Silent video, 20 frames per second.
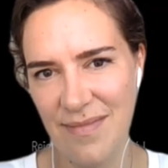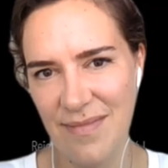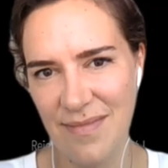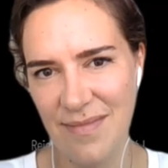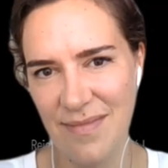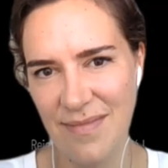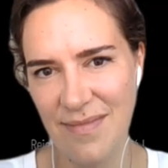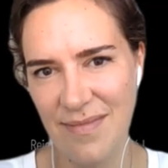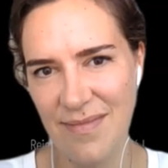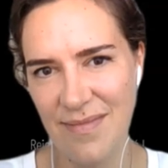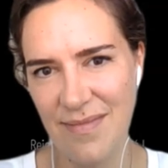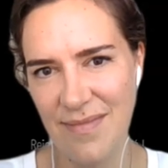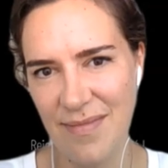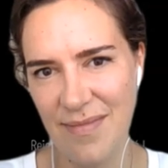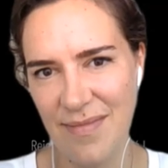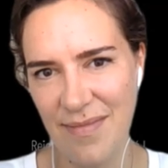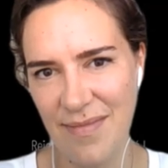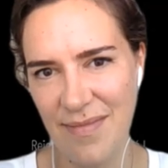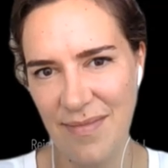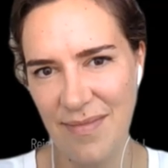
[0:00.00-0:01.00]

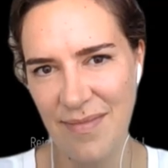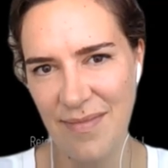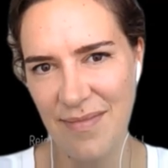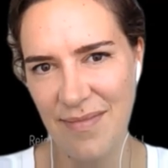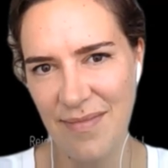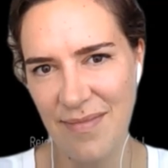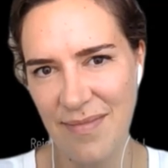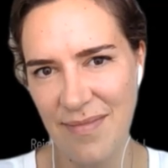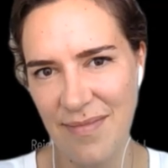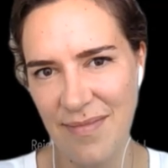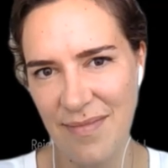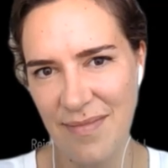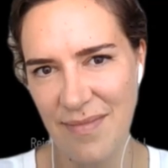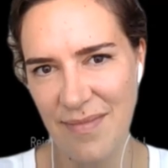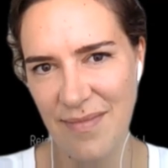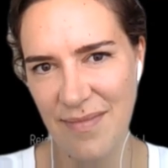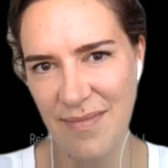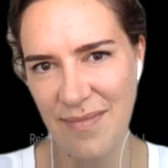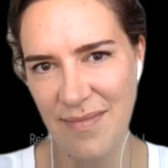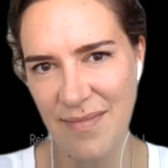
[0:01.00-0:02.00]

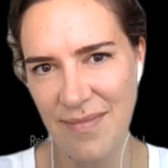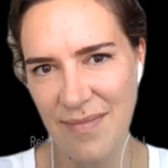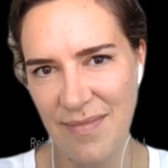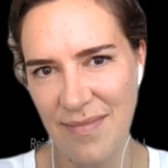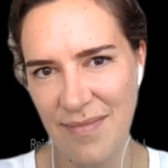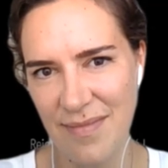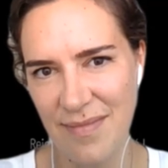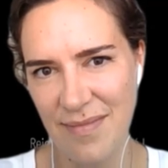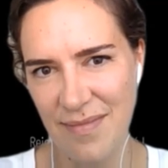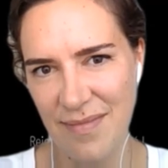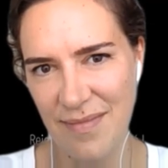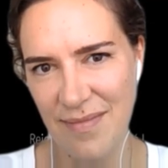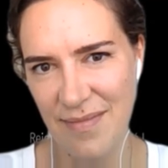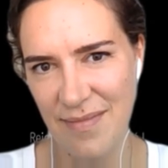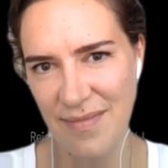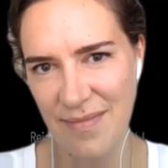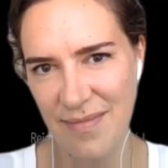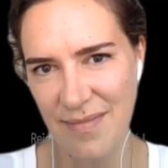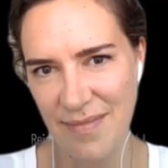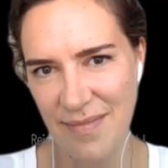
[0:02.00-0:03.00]

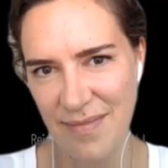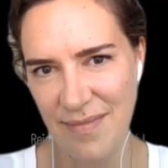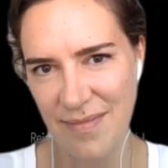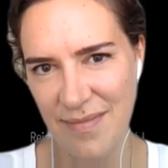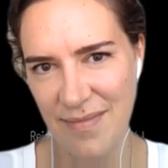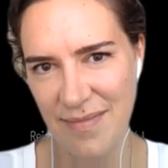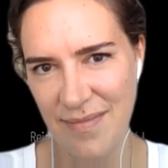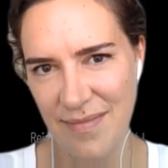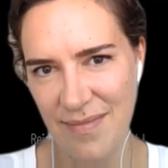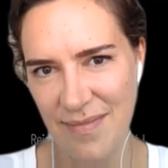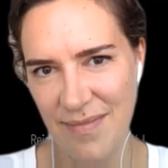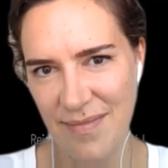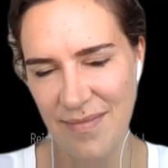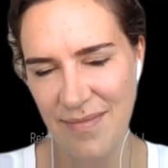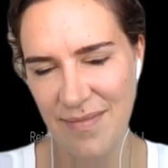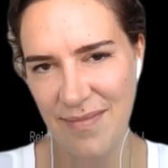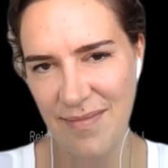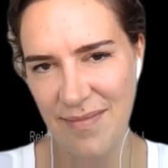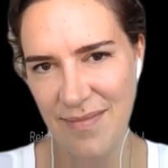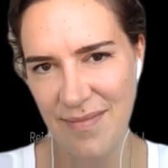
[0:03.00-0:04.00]

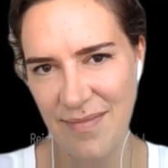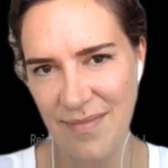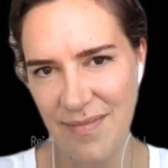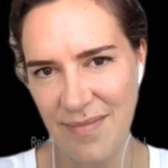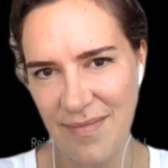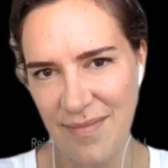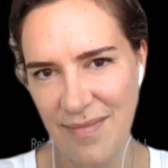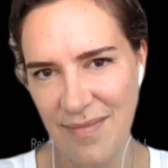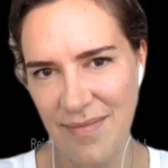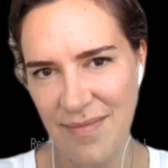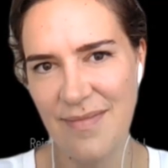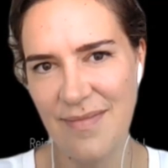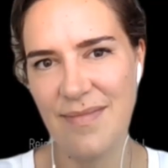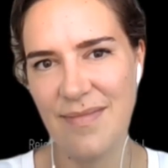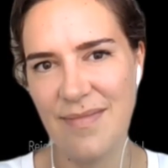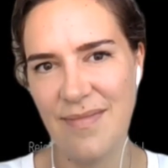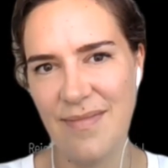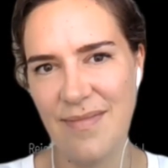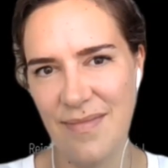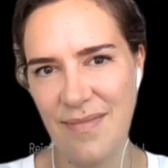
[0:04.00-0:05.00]

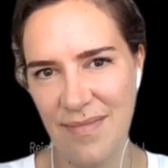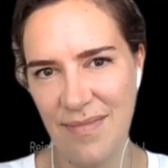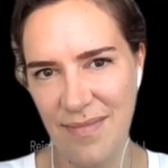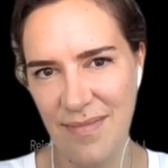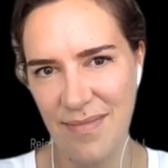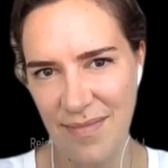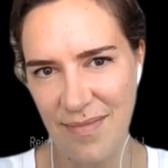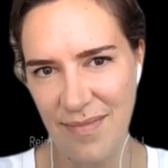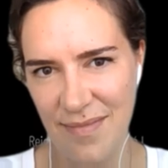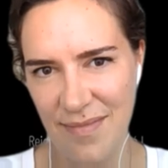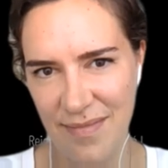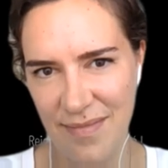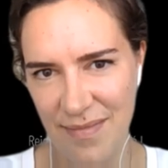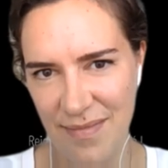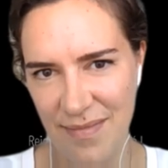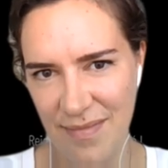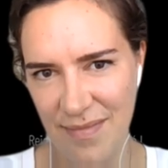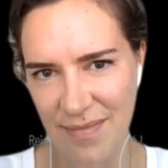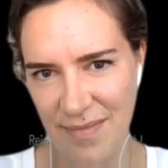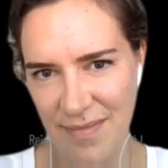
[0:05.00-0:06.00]

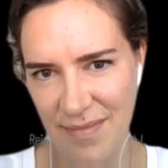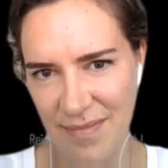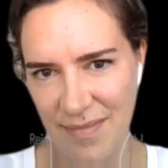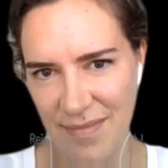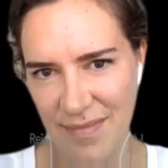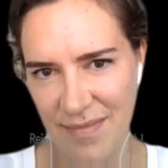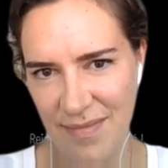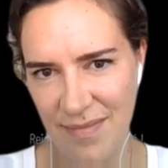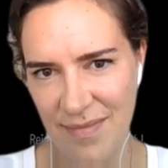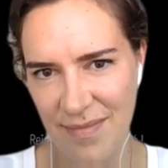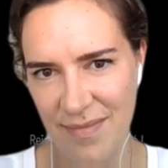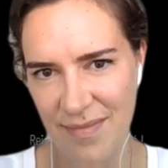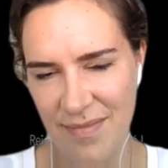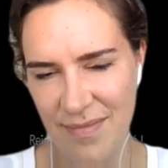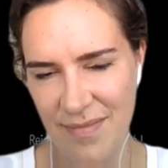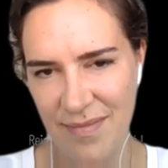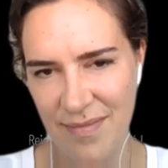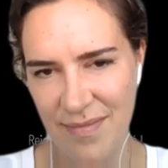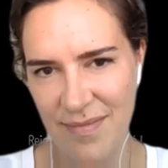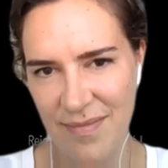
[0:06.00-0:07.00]

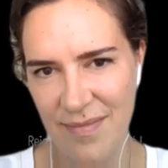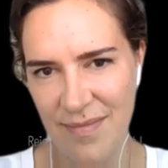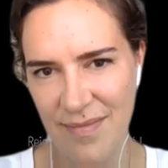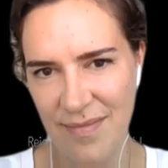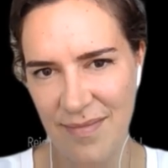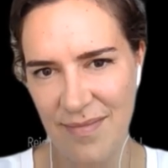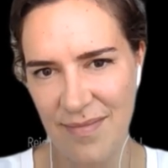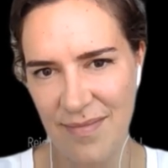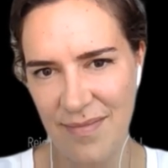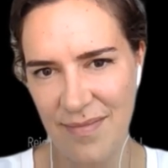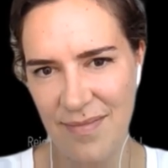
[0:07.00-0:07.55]
No words are spoken by the person on screen.